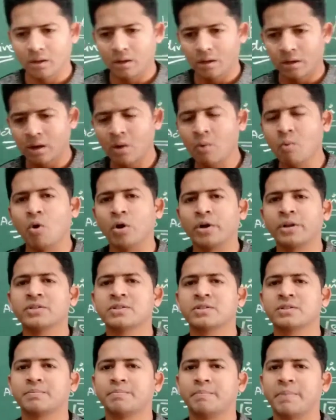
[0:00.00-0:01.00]
Now what is
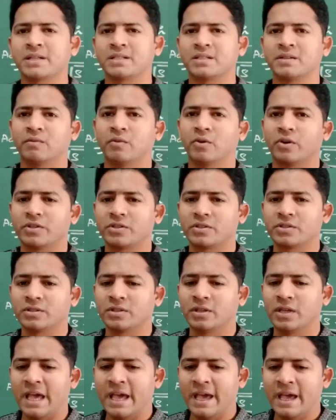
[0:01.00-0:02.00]
passive voice?
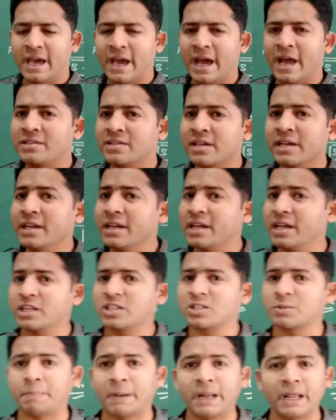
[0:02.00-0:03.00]
As I
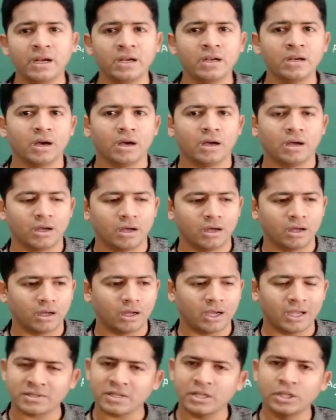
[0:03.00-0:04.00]

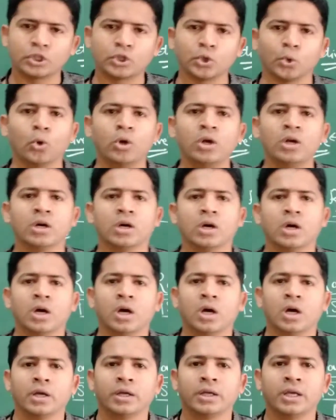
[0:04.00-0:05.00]
explained, as I
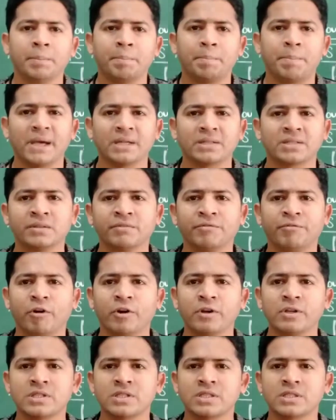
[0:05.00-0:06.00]
told, keep passive
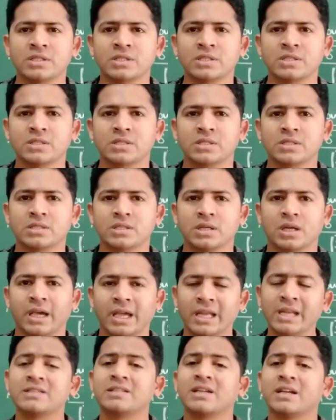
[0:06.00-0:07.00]
voice,
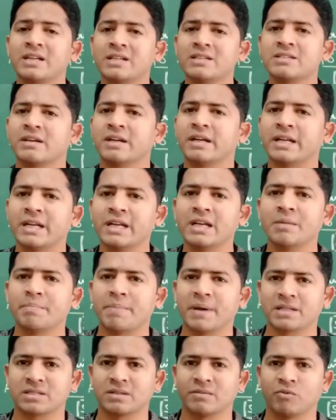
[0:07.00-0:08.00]
any sentence written in
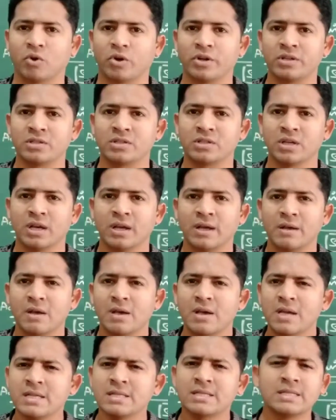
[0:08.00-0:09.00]
passive voice
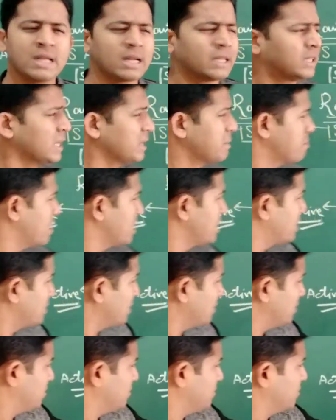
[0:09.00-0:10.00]
is nothing
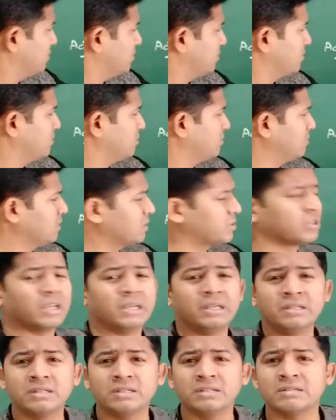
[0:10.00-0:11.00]
but the
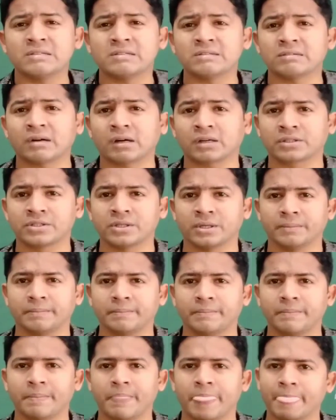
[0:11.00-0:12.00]
change in structure.
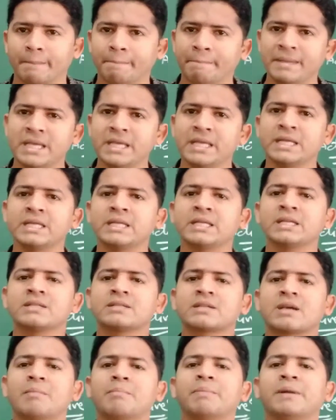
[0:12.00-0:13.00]
Meaning
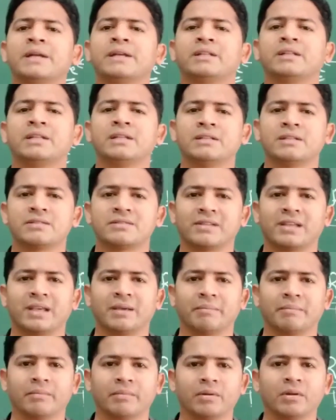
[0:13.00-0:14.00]
is completely the
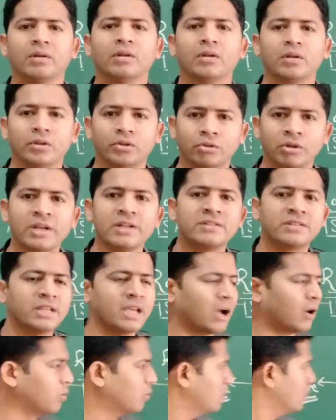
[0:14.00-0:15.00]
same. So let's see
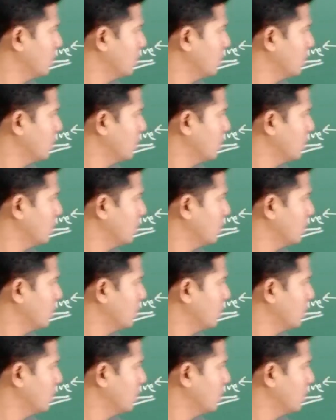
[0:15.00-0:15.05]
how.